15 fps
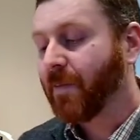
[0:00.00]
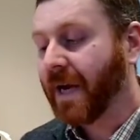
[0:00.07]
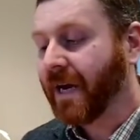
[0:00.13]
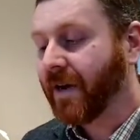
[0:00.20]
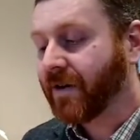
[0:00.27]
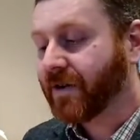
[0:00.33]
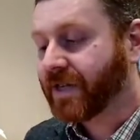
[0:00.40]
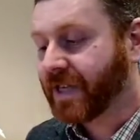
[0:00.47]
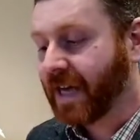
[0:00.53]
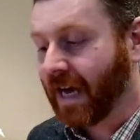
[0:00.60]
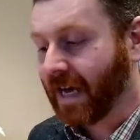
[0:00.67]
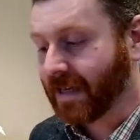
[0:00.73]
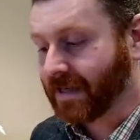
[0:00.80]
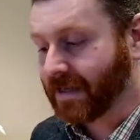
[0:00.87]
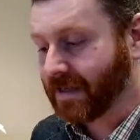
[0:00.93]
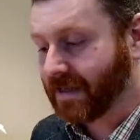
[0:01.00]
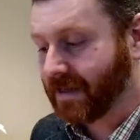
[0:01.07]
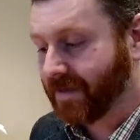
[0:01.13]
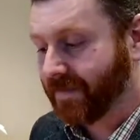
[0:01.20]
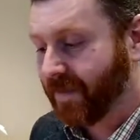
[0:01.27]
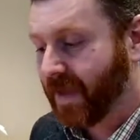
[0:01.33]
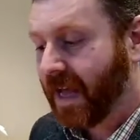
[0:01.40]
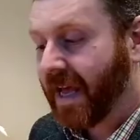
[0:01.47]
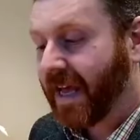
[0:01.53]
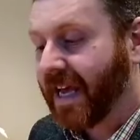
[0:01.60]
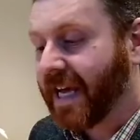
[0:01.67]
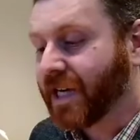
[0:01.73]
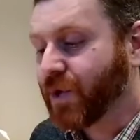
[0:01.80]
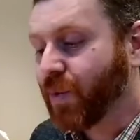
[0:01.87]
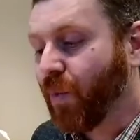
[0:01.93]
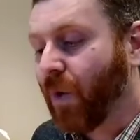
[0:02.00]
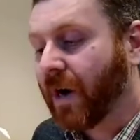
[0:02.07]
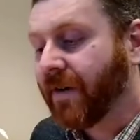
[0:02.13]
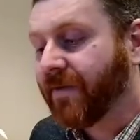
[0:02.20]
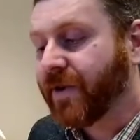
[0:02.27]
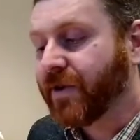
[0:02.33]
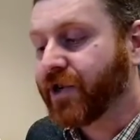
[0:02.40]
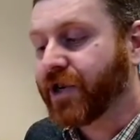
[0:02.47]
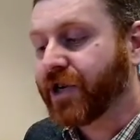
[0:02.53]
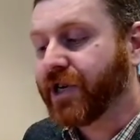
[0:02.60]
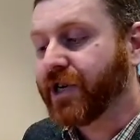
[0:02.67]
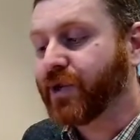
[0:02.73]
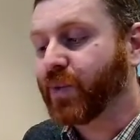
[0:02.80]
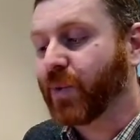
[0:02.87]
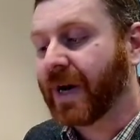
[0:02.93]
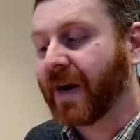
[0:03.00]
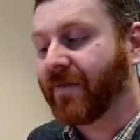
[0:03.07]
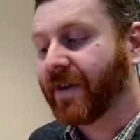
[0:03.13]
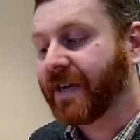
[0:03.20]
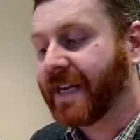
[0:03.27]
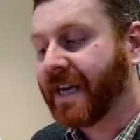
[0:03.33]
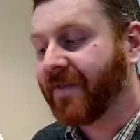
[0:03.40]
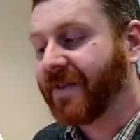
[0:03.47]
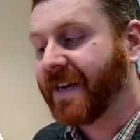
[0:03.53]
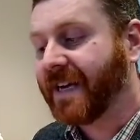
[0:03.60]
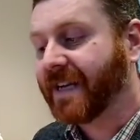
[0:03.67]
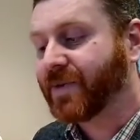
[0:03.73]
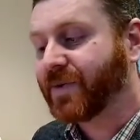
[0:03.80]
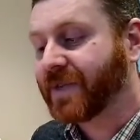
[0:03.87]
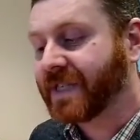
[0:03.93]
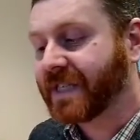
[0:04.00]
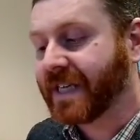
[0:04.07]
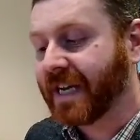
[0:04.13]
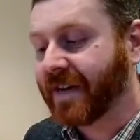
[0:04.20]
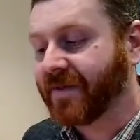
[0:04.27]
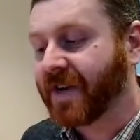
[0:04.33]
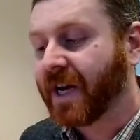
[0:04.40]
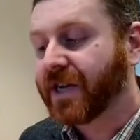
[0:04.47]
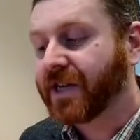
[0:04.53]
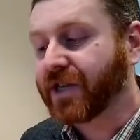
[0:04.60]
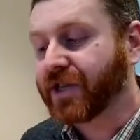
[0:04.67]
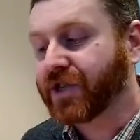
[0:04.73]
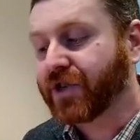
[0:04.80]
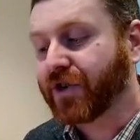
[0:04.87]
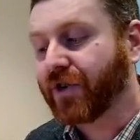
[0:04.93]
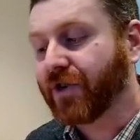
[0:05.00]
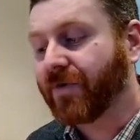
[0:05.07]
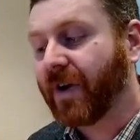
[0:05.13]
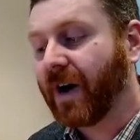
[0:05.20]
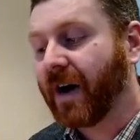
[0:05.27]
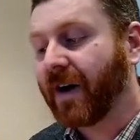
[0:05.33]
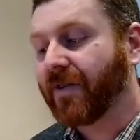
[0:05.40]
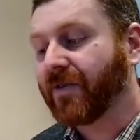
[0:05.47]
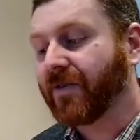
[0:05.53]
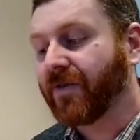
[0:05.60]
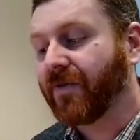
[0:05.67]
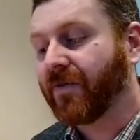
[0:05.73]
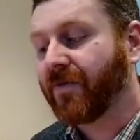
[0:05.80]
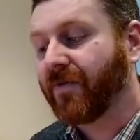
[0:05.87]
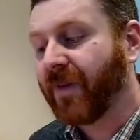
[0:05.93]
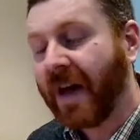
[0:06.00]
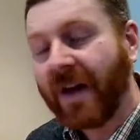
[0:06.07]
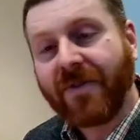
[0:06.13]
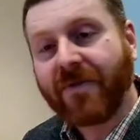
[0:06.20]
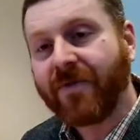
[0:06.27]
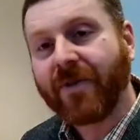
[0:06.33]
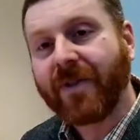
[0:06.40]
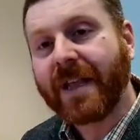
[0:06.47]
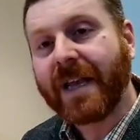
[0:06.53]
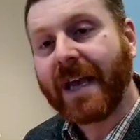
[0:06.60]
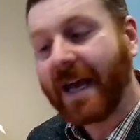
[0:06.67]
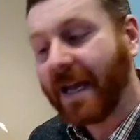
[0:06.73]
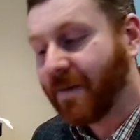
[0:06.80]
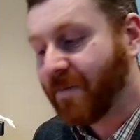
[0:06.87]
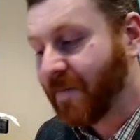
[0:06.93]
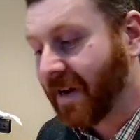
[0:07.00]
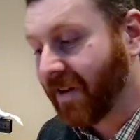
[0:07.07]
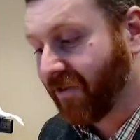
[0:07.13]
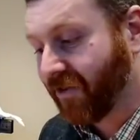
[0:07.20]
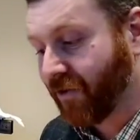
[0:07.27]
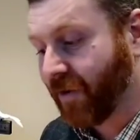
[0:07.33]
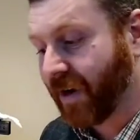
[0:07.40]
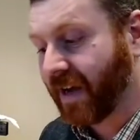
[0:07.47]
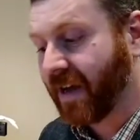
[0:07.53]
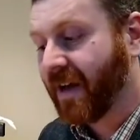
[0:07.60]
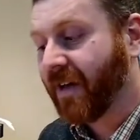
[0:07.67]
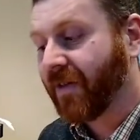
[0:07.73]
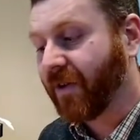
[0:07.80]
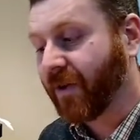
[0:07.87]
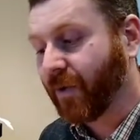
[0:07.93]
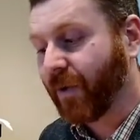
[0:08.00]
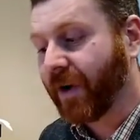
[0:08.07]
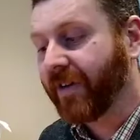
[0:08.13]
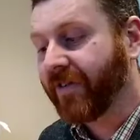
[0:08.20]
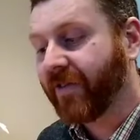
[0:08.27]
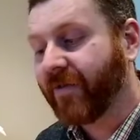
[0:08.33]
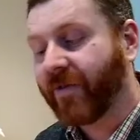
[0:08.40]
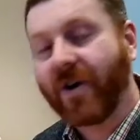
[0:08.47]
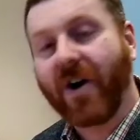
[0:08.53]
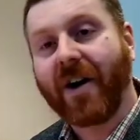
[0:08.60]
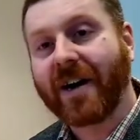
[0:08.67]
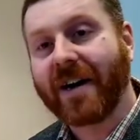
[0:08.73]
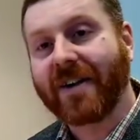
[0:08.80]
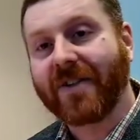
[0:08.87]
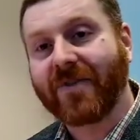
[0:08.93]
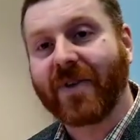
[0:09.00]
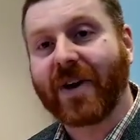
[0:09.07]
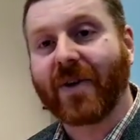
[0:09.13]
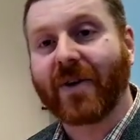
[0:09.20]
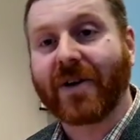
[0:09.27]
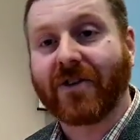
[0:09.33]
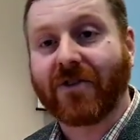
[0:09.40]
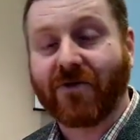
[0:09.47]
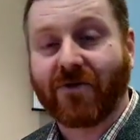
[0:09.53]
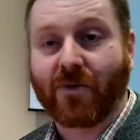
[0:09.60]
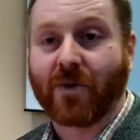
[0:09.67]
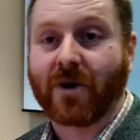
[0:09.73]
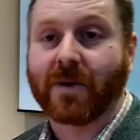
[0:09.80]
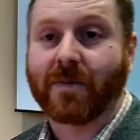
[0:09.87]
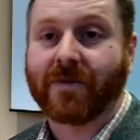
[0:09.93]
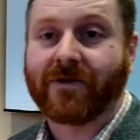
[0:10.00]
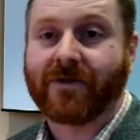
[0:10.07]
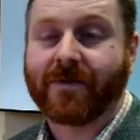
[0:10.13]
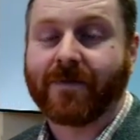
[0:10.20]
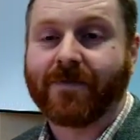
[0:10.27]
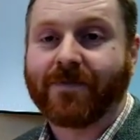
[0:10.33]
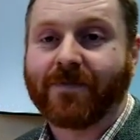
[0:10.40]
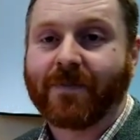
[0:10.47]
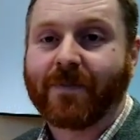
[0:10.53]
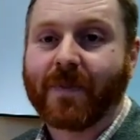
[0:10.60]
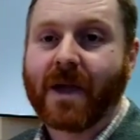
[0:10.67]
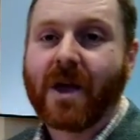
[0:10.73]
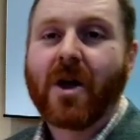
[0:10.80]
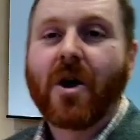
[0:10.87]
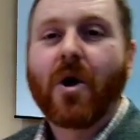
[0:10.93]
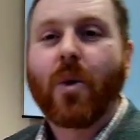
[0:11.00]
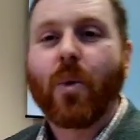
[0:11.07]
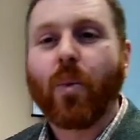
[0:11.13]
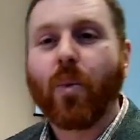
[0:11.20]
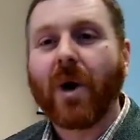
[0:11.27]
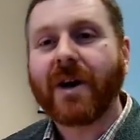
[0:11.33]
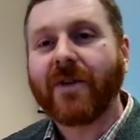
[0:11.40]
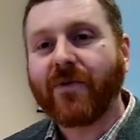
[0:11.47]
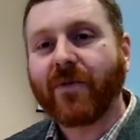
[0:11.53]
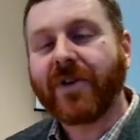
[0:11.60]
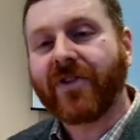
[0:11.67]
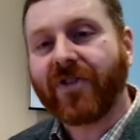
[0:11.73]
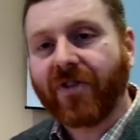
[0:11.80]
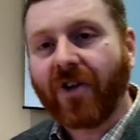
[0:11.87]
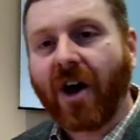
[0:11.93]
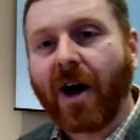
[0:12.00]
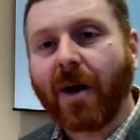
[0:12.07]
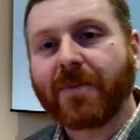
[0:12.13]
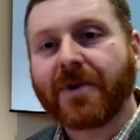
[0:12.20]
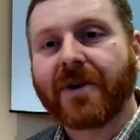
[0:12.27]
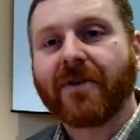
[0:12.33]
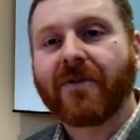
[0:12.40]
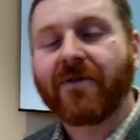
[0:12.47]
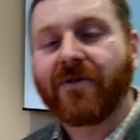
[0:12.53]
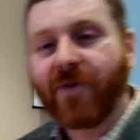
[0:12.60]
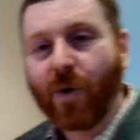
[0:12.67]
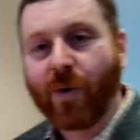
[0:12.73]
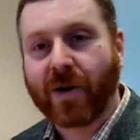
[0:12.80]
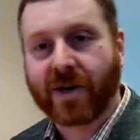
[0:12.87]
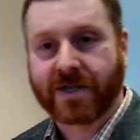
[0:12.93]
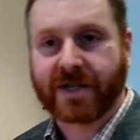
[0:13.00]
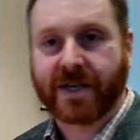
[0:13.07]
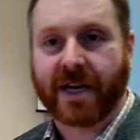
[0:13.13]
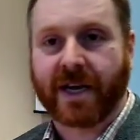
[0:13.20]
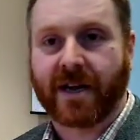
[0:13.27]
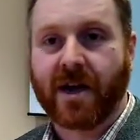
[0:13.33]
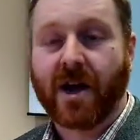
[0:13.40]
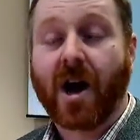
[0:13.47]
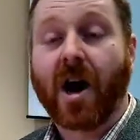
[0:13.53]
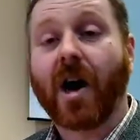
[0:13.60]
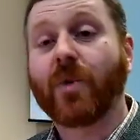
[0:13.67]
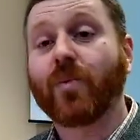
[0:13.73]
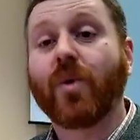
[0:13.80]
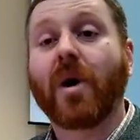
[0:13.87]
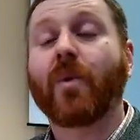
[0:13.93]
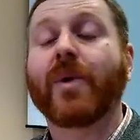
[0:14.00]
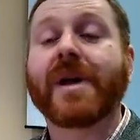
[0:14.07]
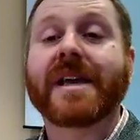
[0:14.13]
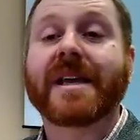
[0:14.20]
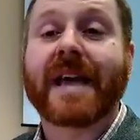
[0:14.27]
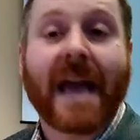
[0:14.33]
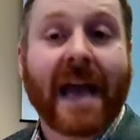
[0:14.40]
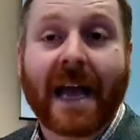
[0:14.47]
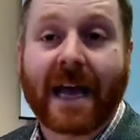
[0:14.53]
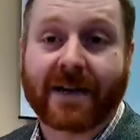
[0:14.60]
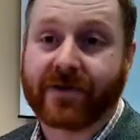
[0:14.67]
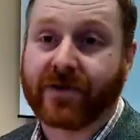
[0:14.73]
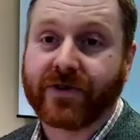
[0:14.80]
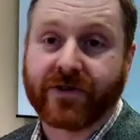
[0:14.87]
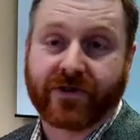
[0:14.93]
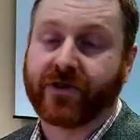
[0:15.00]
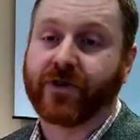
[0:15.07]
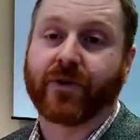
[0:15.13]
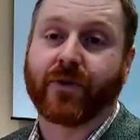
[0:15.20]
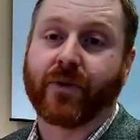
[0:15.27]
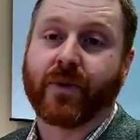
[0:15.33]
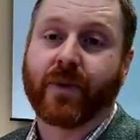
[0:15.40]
Peter says, each one of you should use whatever gift he has received to serve others, faithfully administering the grace of God in its various forms. What if we stopped focusing on what we can't do